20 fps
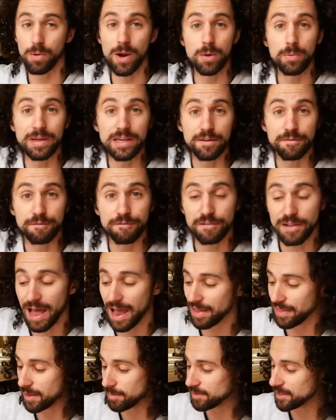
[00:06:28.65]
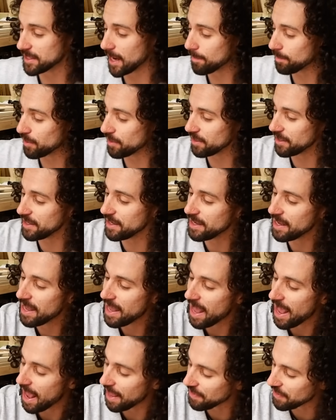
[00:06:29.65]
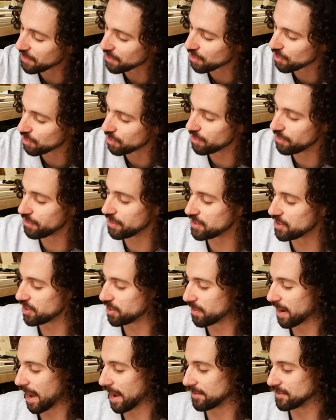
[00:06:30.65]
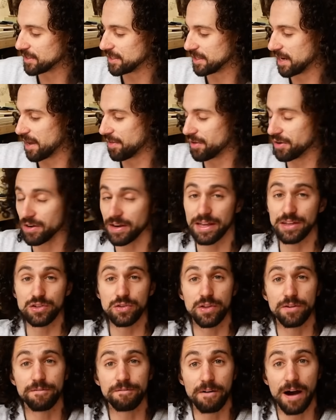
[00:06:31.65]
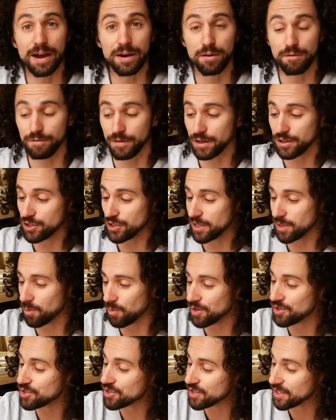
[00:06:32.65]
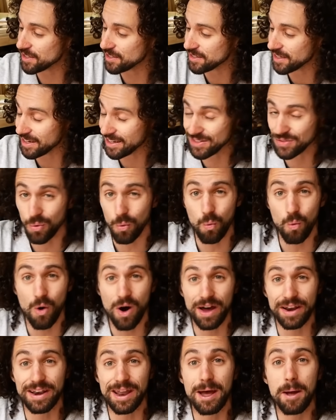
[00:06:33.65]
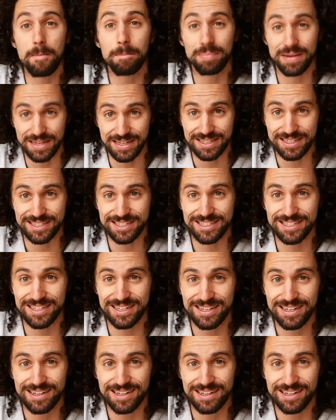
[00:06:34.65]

way we can flatten them separately and then glue the two halves together and do the final finishing once this is one piece.